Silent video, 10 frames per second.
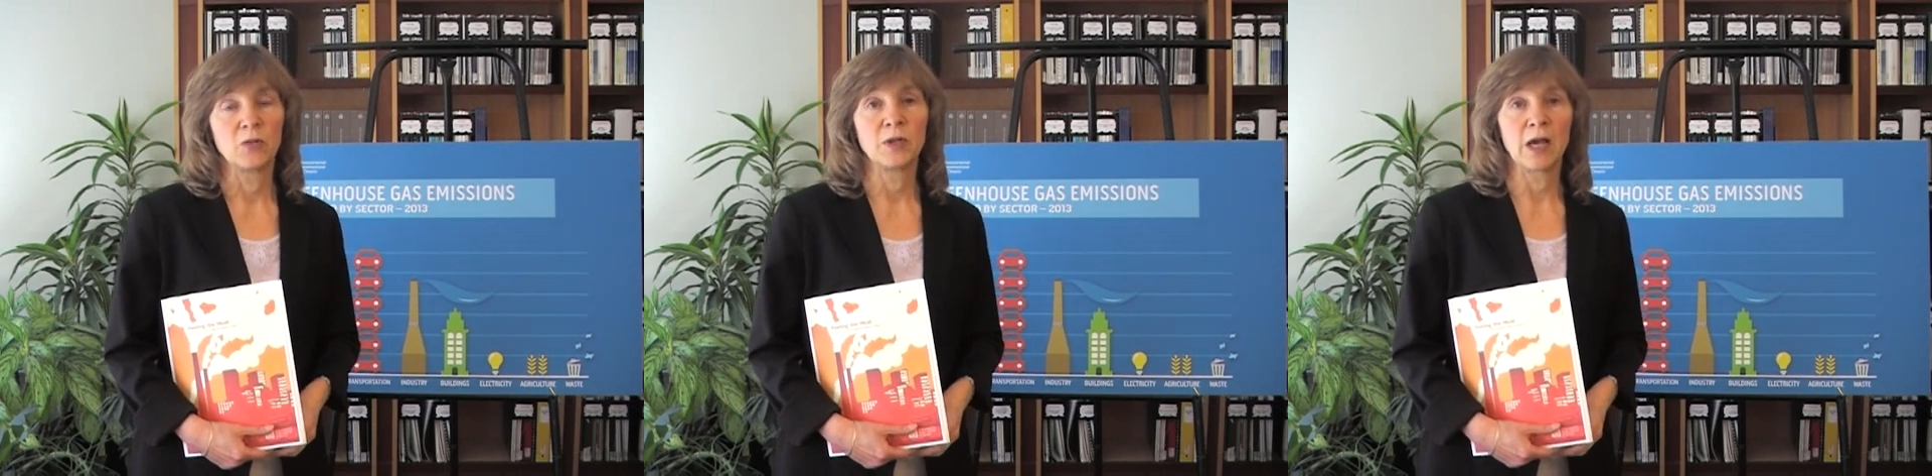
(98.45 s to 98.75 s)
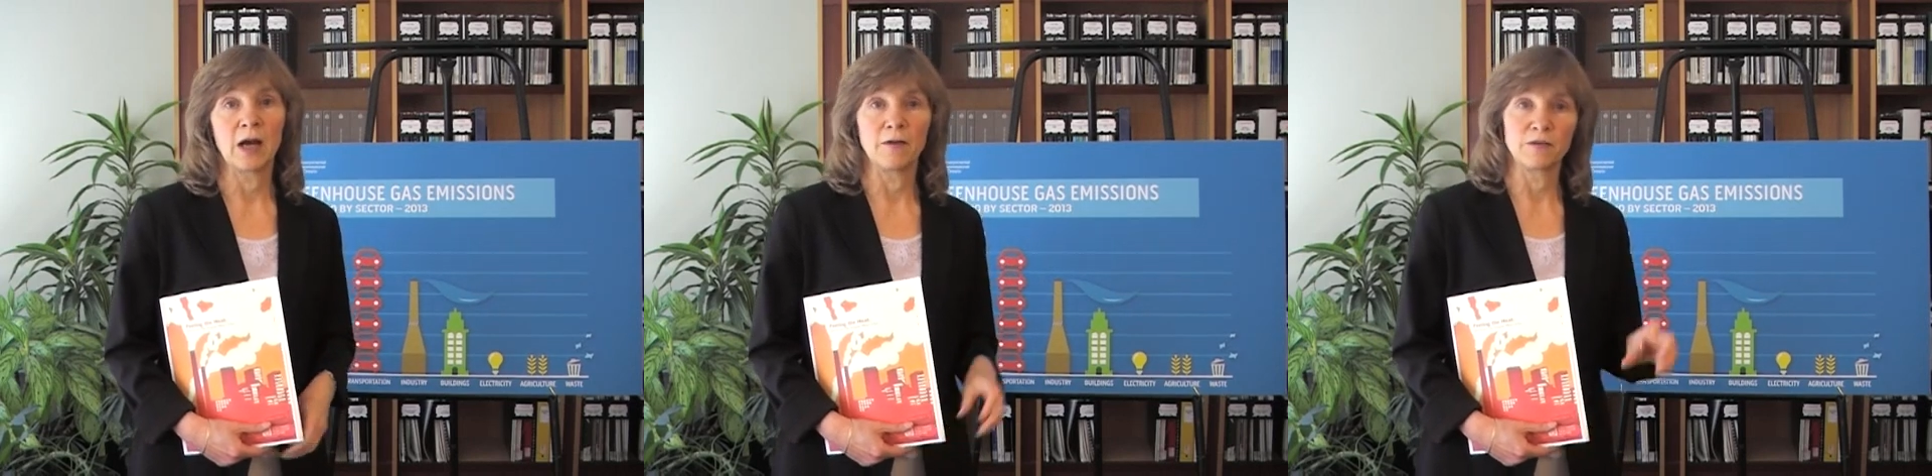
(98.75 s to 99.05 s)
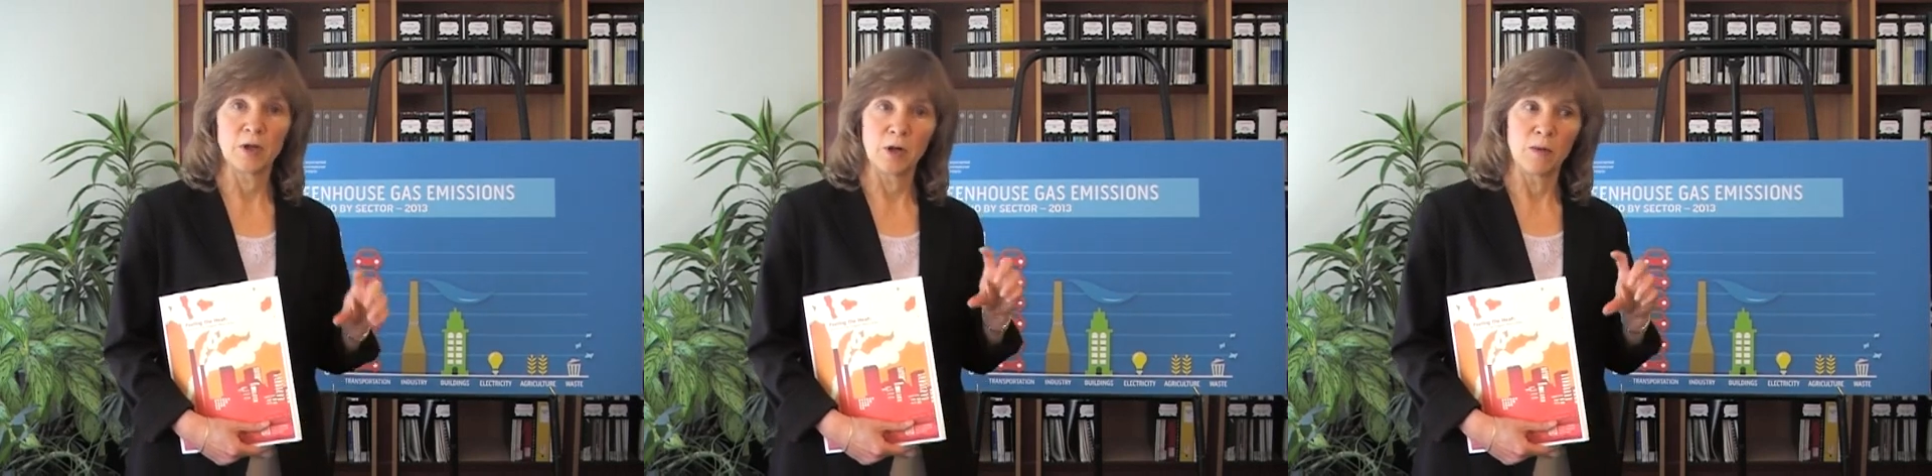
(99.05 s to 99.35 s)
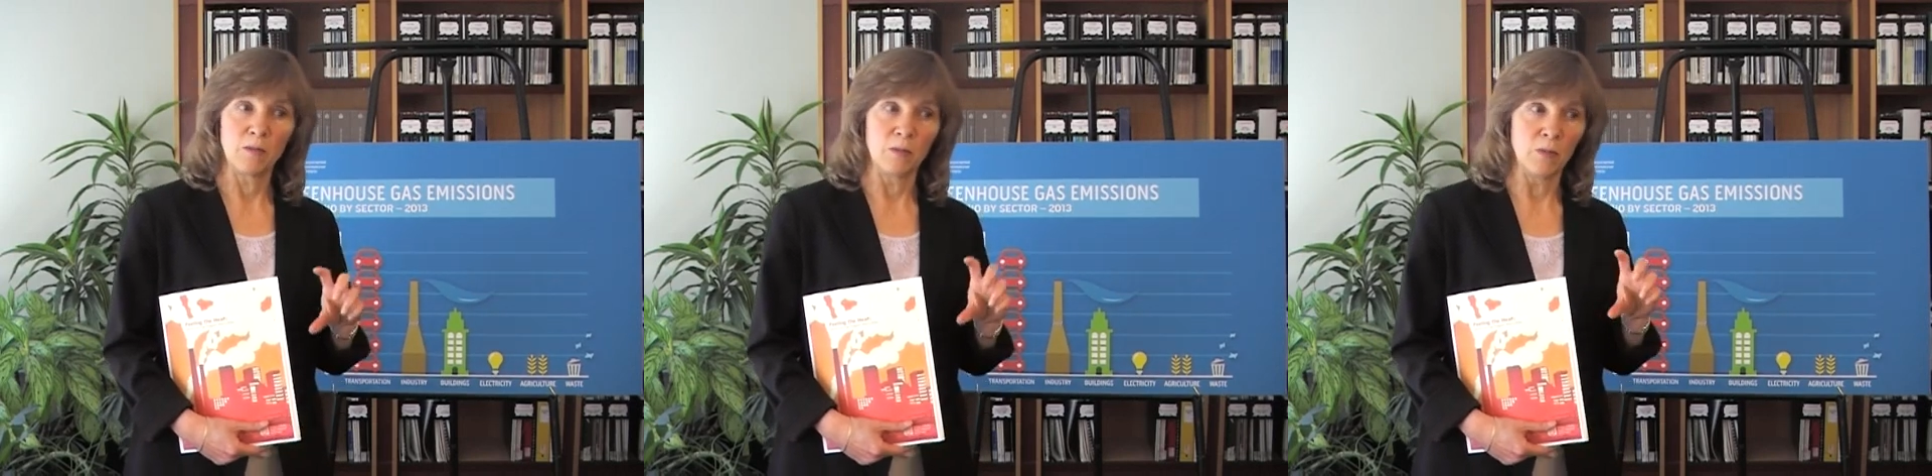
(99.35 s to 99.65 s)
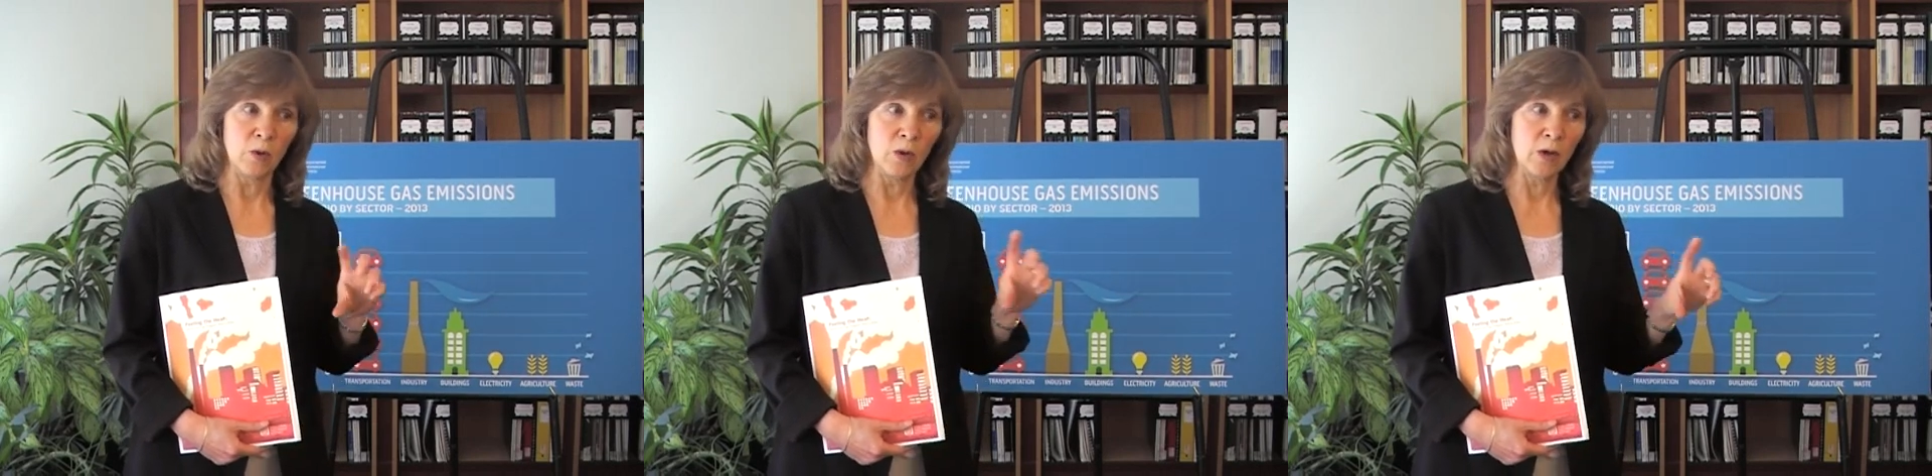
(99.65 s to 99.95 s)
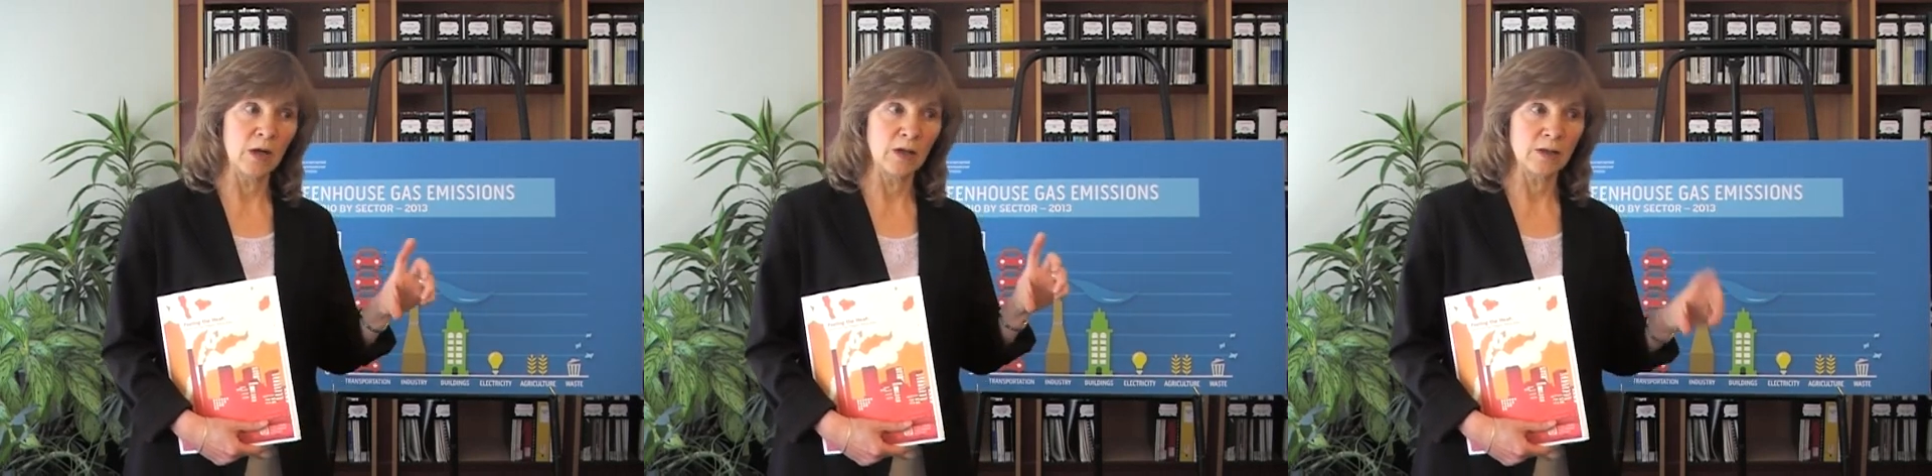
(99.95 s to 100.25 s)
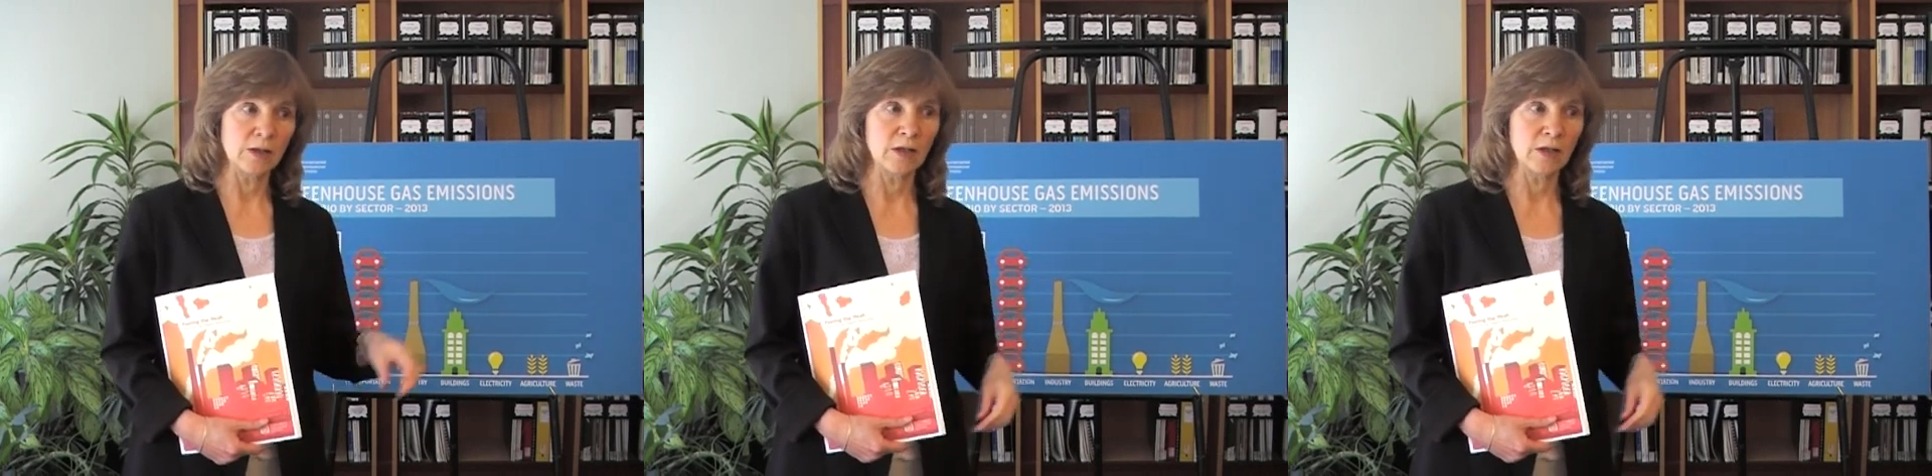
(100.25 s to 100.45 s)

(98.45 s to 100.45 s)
We have more